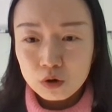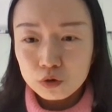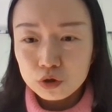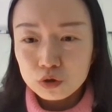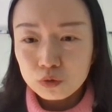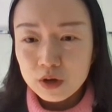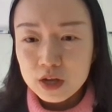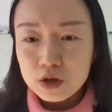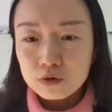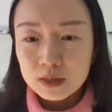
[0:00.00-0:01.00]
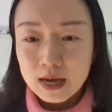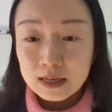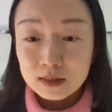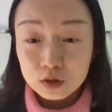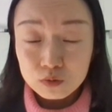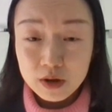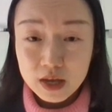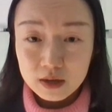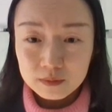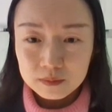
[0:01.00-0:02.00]
Or should we use
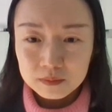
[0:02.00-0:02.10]
s3?